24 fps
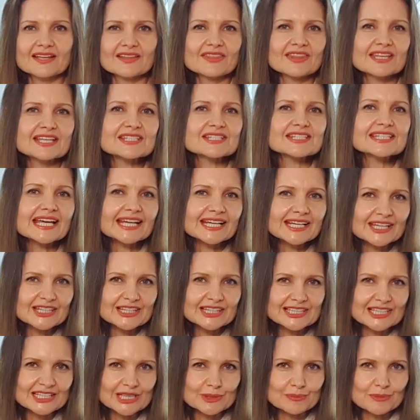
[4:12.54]
The
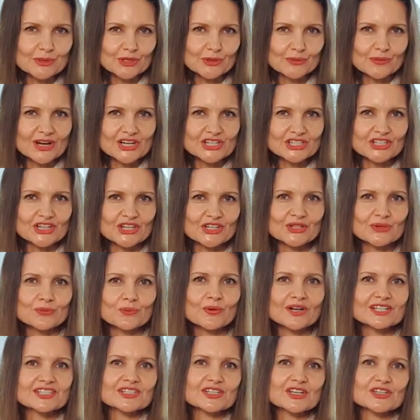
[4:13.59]
second little
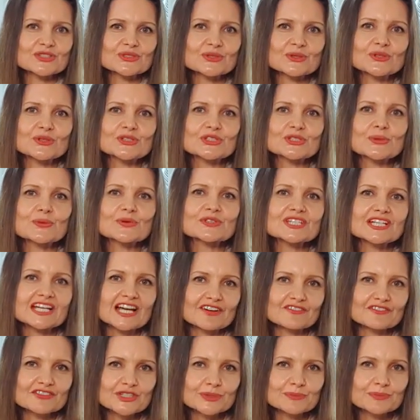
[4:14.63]
progression, once I saw she was
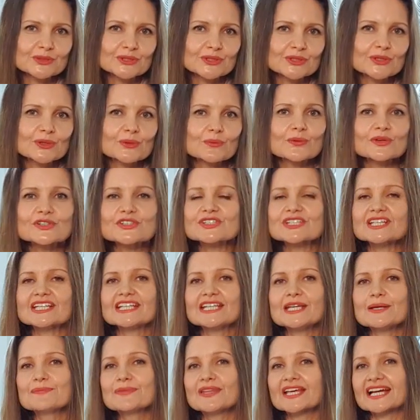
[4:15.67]
comfortable, was to
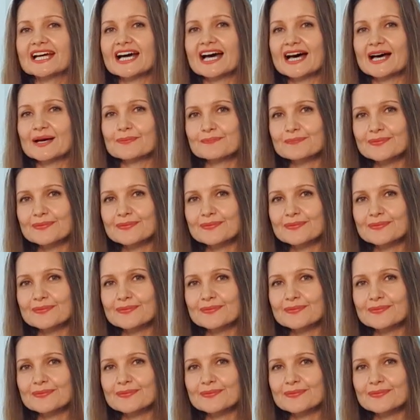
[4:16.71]
keep the car